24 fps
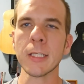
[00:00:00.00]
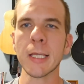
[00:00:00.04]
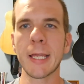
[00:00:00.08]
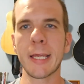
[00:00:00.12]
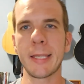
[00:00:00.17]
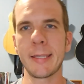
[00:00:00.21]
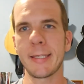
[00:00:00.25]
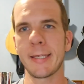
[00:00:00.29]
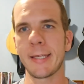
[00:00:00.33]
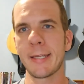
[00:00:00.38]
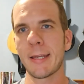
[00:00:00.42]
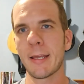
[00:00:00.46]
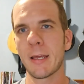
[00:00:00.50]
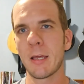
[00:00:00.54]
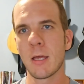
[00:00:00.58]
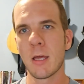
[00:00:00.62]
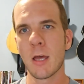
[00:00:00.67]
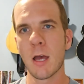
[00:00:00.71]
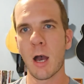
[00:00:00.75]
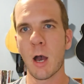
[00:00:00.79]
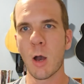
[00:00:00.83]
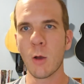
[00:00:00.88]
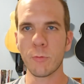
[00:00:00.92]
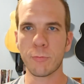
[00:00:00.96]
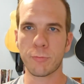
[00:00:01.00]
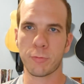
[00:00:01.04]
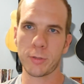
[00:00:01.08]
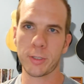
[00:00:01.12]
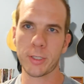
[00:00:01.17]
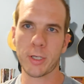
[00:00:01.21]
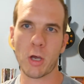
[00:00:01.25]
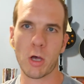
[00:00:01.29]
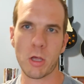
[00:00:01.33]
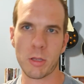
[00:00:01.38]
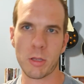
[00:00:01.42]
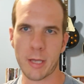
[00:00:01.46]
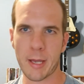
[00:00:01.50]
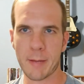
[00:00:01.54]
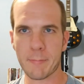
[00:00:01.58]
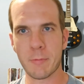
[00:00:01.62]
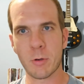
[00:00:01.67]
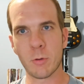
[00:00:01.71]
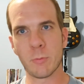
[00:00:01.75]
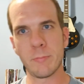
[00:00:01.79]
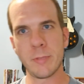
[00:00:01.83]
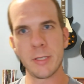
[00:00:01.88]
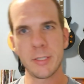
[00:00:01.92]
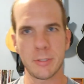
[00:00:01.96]
and then hopefully all that
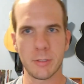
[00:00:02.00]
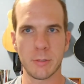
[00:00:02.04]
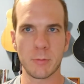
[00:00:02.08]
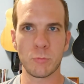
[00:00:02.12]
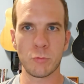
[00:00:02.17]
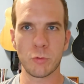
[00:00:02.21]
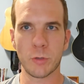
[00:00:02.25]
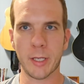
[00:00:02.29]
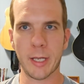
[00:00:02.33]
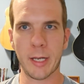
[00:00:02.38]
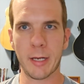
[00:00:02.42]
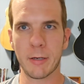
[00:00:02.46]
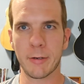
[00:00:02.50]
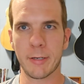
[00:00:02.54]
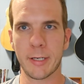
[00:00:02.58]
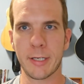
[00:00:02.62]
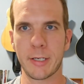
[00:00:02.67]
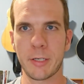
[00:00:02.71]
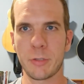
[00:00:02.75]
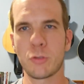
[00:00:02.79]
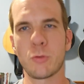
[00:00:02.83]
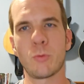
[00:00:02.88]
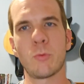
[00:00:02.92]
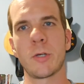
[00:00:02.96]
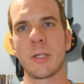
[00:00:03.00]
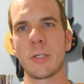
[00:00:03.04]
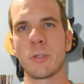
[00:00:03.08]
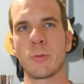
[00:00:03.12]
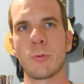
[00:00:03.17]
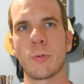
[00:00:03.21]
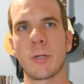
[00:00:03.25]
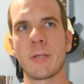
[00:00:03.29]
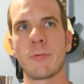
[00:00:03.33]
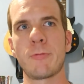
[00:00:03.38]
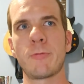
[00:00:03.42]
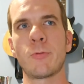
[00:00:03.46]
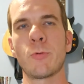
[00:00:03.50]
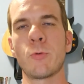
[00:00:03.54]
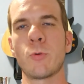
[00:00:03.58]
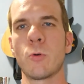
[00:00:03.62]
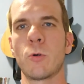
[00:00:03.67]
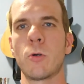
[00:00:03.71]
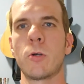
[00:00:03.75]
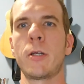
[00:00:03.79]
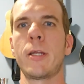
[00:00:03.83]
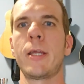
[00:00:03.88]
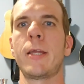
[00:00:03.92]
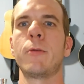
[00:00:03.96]
momentum will carry into
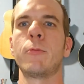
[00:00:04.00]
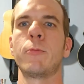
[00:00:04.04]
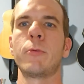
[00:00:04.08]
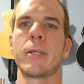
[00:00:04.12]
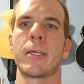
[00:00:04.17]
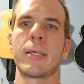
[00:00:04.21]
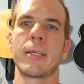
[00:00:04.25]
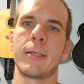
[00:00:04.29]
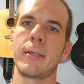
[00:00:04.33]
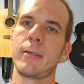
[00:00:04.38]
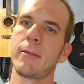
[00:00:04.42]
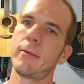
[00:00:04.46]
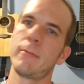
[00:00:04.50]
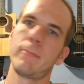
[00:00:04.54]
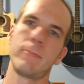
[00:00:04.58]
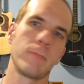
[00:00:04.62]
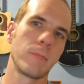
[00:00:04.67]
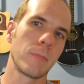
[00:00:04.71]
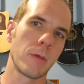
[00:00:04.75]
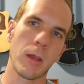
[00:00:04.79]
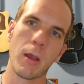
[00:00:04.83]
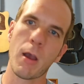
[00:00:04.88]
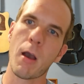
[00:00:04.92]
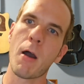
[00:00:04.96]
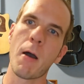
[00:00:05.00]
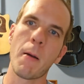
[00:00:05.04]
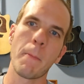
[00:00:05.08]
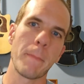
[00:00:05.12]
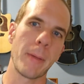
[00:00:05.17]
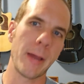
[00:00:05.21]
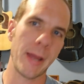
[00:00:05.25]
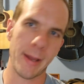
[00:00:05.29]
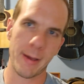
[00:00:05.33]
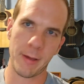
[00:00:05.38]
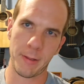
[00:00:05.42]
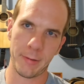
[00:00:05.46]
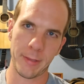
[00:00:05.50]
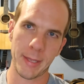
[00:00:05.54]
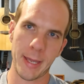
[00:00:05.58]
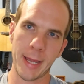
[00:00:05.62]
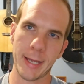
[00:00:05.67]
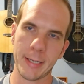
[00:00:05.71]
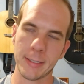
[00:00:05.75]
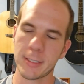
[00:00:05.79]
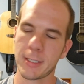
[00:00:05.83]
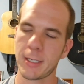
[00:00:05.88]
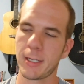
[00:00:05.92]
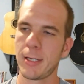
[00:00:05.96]
2024 and we can compound
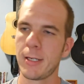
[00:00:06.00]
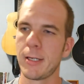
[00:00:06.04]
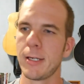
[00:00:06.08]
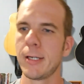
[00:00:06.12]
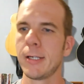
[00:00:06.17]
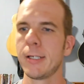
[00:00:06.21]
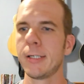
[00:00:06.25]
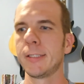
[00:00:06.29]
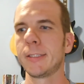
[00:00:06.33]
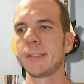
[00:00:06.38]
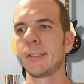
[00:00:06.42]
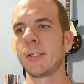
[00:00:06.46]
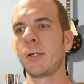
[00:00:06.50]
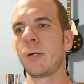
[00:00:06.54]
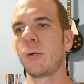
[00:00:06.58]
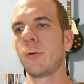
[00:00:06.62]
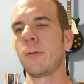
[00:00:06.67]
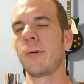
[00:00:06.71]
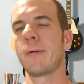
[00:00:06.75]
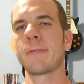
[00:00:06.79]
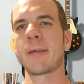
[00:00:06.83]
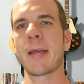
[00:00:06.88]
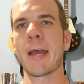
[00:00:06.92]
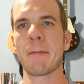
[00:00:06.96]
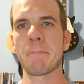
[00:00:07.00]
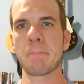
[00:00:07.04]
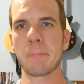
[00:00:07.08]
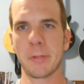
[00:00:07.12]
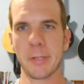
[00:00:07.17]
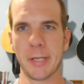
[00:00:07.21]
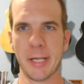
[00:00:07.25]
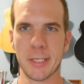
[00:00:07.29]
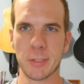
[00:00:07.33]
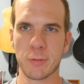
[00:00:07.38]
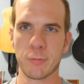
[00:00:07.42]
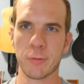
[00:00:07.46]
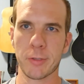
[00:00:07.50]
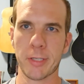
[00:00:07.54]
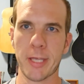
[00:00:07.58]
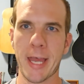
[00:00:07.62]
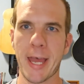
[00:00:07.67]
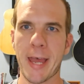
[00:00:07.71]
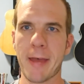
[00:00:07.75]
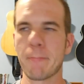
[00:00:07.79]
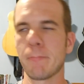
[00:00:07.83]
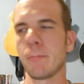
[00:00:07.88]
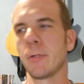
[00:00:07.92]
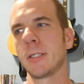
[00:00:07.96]
that. So I've got plans for
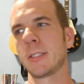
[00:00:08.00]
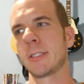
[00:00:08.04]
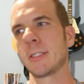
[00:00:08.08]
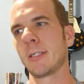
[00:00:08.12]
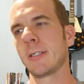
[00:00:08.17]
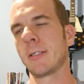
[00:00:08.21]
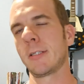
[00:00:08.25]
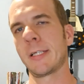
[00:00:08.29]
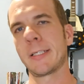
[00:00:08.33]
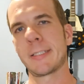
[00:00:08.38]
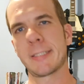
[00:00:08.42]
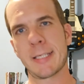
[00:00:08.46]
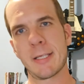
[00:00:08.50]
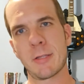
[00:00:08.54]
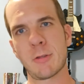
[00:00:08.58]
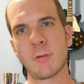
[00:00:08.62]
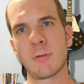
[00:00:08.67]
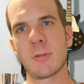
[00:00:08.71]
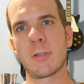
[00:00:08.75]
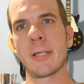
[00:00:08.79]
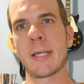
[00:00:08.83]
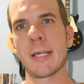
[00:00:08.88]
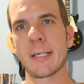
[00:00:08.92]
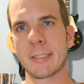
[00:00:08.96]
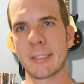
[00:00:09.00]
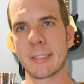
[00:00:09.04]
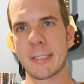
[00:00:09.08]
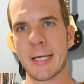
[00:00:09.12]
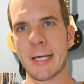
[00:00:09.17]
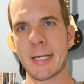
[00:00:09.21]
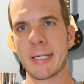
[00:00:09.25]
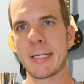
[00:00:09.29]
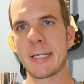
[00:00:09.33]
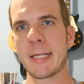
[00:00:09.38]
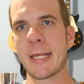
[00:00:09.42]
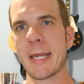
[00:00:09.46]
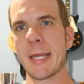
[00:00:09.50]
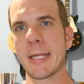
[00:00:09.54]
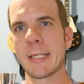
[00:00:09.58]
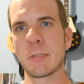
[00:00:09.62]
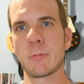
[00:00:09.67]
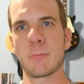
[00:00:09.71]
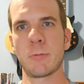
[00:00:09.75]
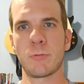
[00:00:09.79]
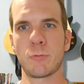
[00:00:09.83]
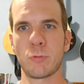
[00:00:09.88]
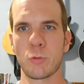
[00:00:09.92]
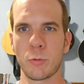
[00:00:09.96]
that, but let's get through the next 90 days
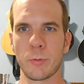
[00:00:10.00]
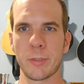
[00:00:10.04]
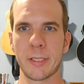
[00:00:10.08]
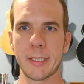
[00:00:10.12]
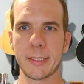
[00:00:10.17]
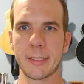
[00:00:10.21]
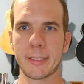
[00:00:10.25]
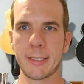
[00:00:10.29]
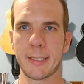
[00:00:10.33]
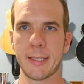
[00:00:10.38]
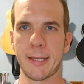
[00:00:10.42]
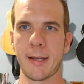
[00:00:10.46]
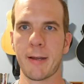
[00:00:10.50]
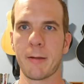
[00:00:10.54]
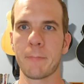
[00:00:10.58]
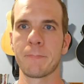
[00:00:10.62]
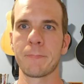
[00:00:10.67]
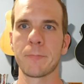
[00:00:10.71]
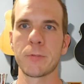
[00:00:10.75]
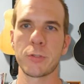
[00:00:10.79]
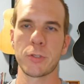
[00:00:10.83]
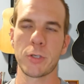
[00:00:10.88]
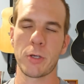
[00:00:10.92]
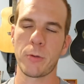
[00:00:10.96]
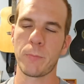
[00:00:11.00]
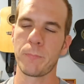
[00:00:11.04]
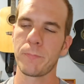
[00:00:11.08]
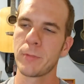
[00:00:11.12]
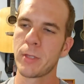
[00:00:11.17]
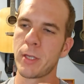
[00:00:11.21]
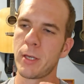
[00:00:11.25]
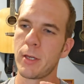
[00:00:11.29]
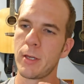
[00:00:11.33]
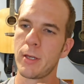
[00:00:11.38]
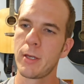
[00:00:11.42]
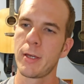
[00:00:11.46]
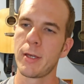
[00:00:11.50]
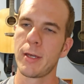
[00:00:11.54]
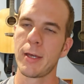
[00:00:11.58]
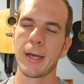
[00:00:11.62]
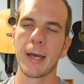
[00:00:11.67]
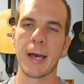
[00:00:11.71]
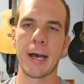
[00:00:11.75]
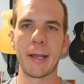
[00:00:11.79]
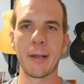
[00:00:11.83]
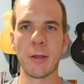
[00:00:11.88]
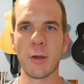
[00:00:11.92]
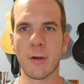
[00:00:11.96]
before we get to there. So
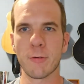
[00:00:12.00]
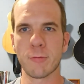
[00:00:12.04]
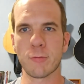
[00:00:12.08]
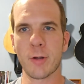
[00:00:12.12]
I know I've